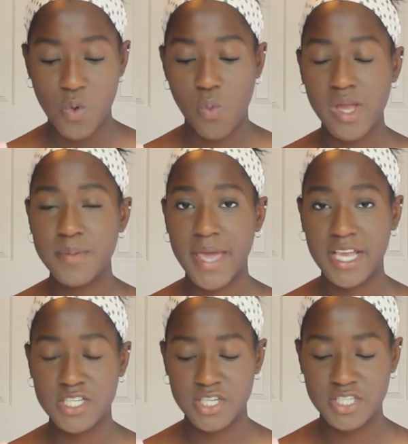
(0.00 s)
One
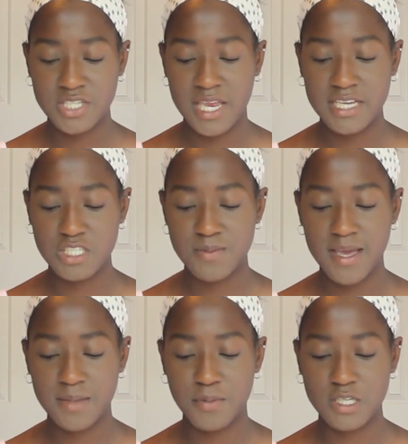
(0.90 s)
patient changed
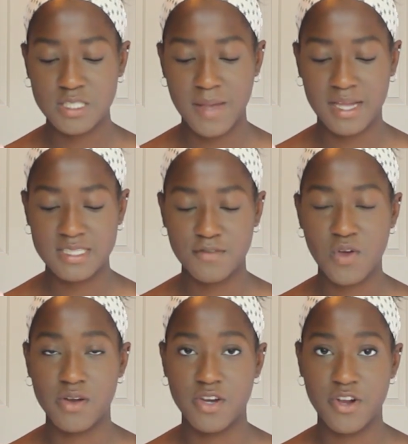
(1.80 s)
my perspective
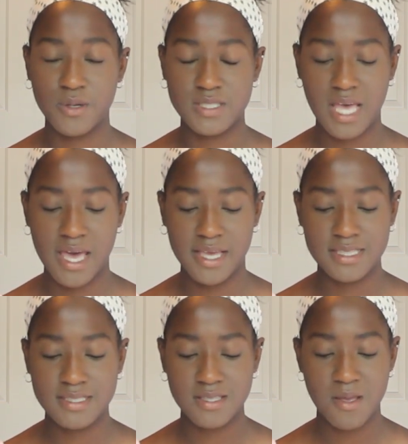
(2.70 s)
on
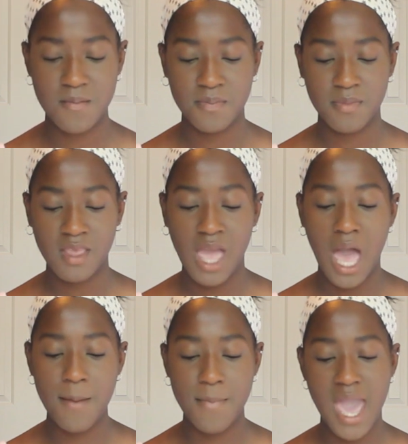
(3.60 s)
neuroscience.
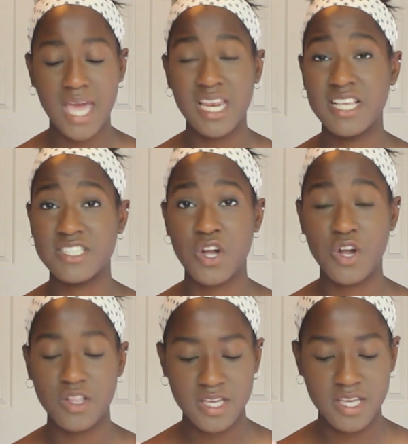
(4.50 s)
A man in his
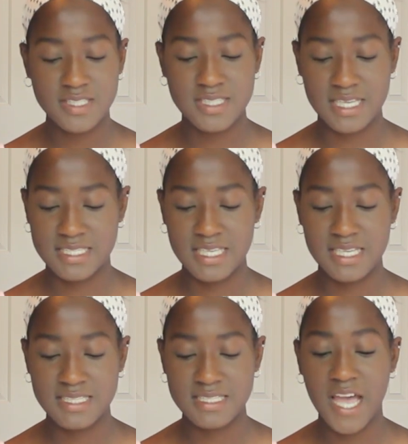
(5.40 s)
early
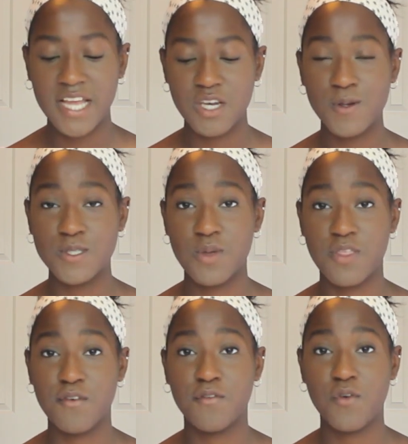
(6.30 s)
60s diagnosed
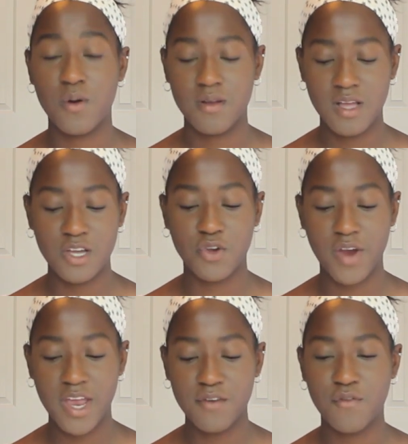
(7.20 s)
with a
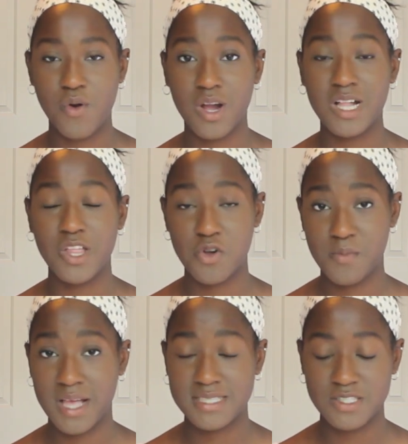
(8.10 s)
grade 4
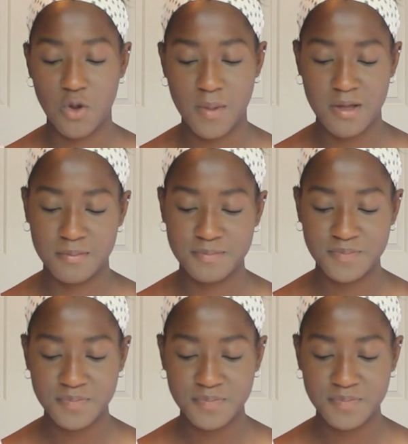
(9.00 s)
glioblastoma.